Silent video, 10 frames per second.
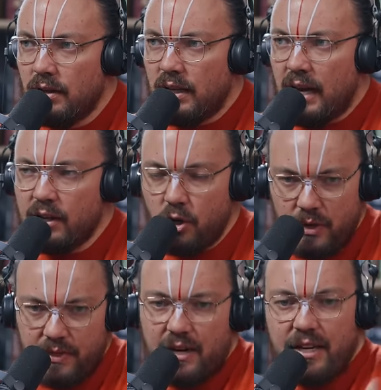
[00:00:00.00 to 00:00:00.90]
Can I go
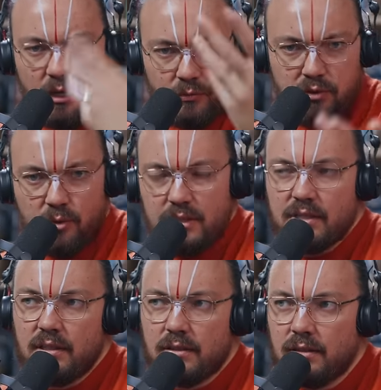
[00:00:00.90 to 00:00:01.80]
in there and influence
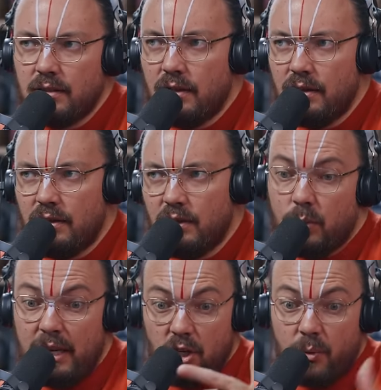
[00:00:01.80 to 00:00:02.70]
it?
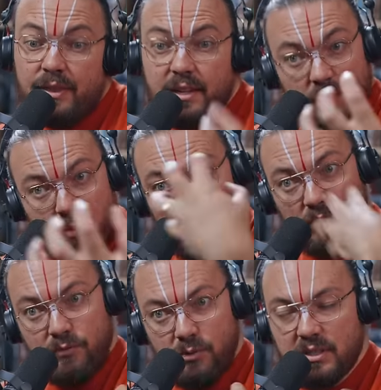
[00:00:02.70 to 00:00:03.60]
Will I go in there and be
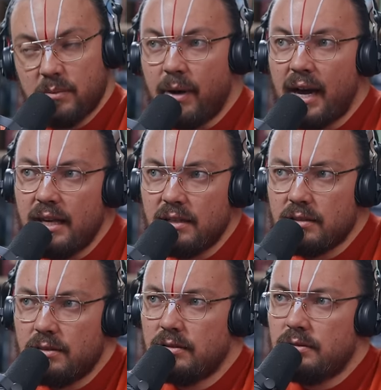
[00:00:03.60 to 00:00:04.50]
influenced by
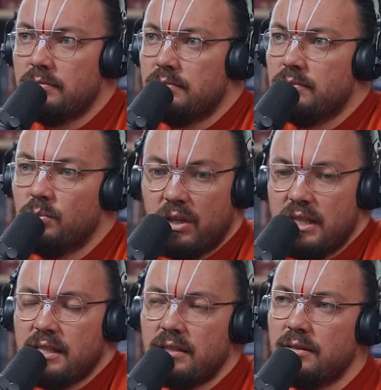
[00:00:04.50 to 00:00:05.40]
it? What
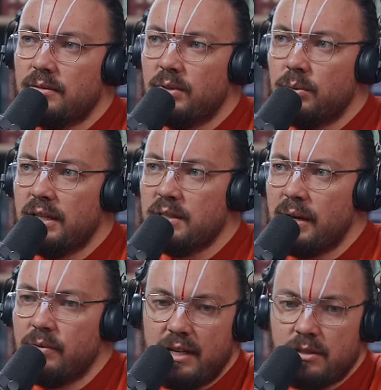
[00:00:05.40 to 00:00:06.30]
is it? What, what is my
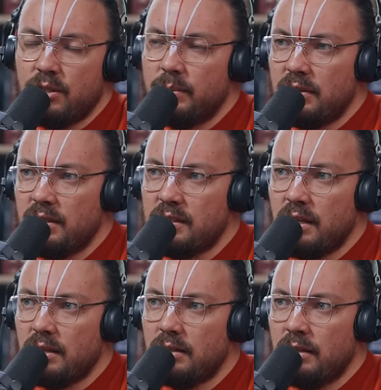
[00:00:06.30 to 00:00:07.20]
relationship to this thing?